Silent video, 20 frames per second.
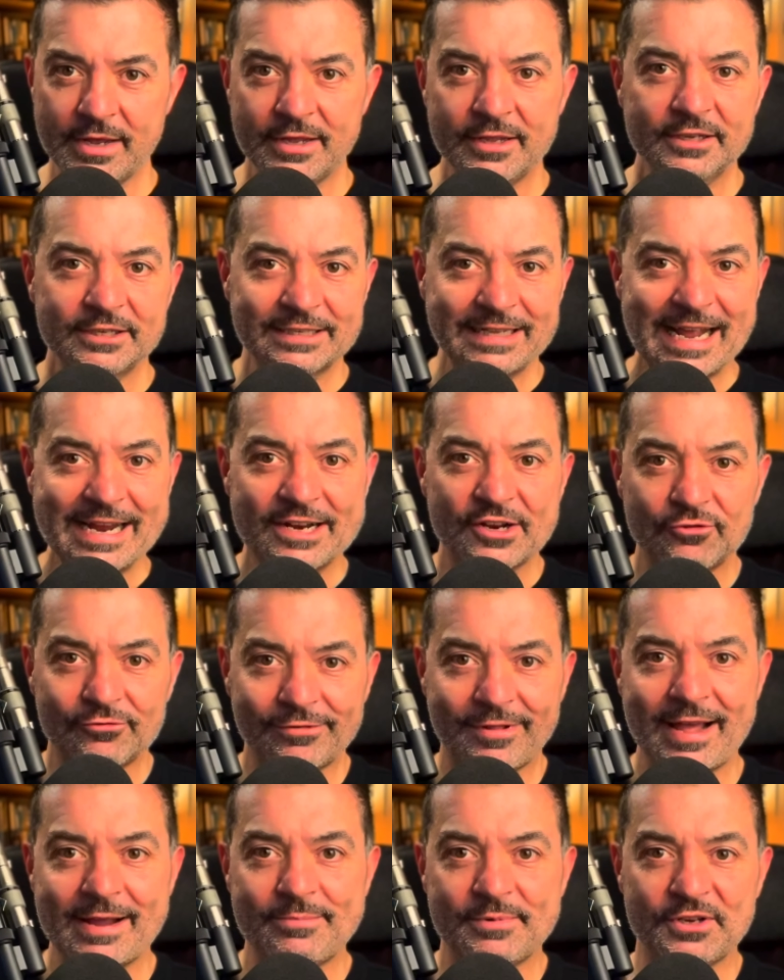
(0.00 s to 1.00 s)
Sladen
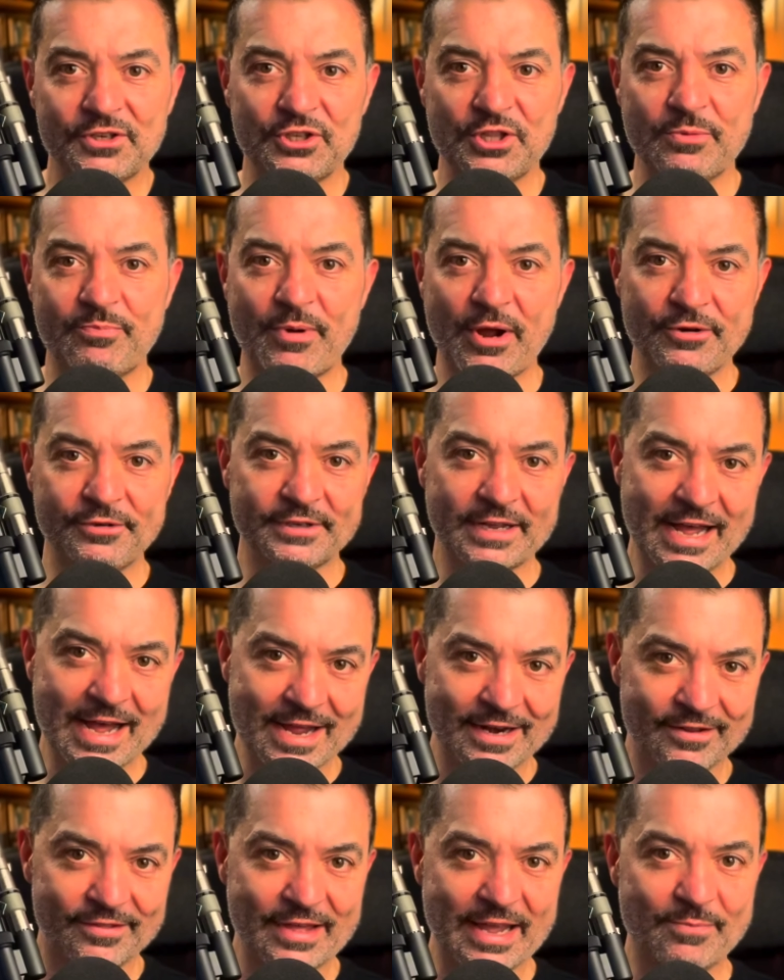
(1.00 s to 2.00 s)
climbed into the boat,
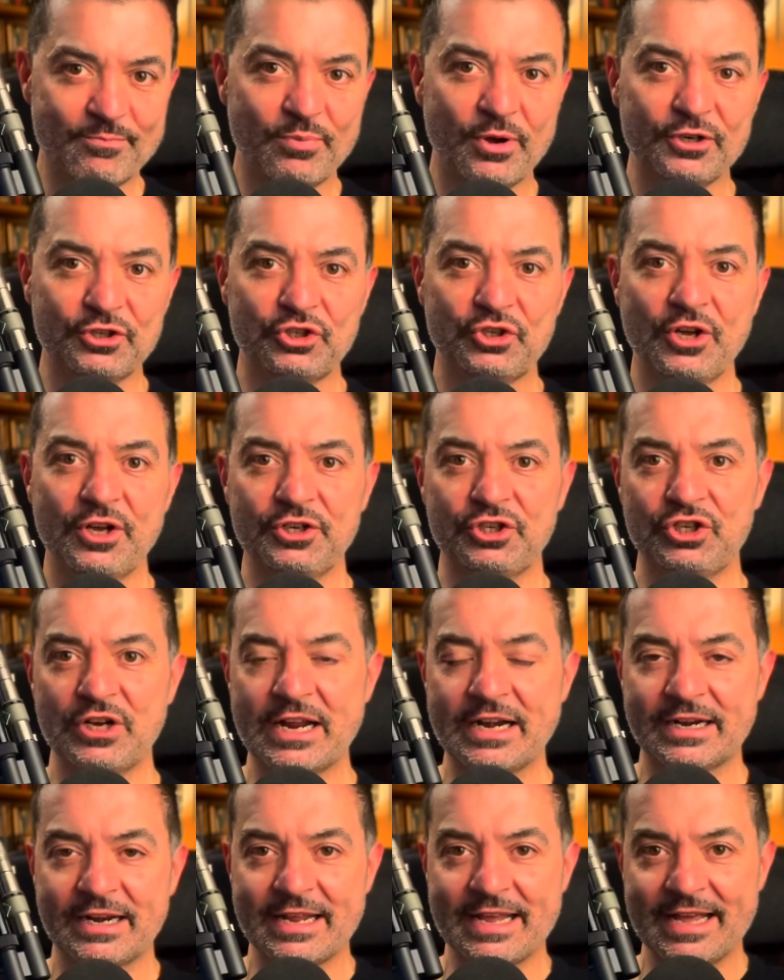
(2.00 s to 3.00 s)
and they pushed her
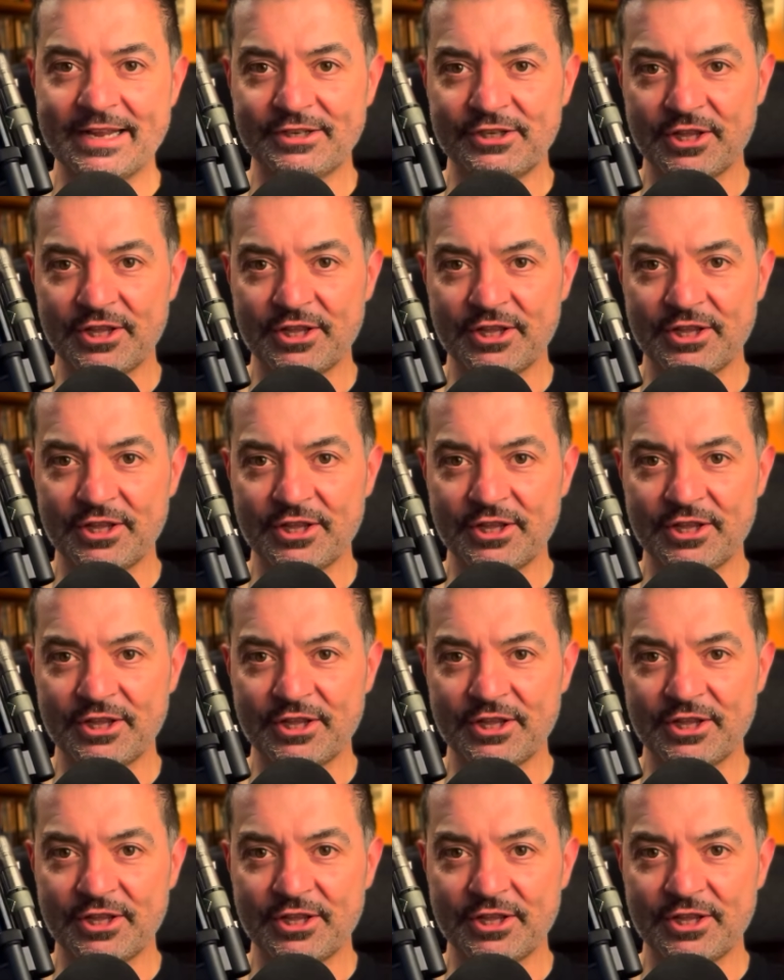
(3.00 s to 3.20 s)
gently into